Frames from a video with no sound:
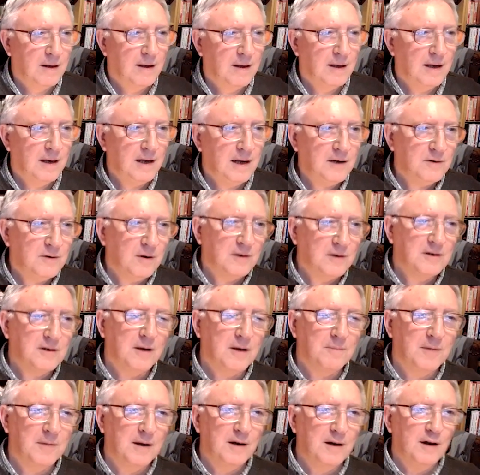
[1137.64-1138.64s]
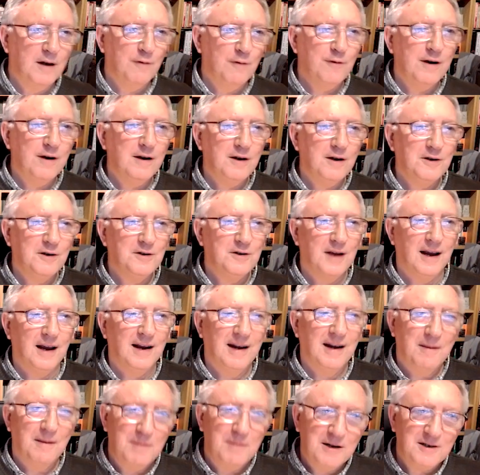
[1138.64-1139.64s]
he's got something different to say.
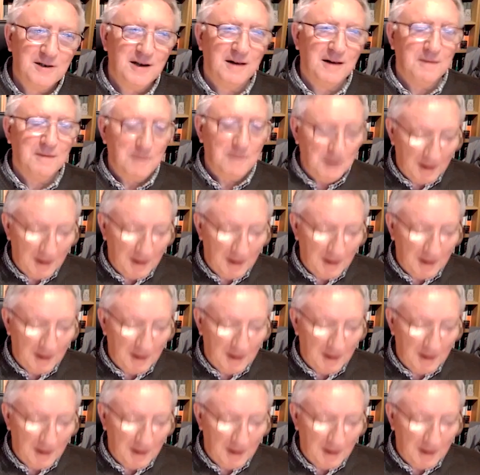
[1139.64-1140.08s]
Let me see. Let me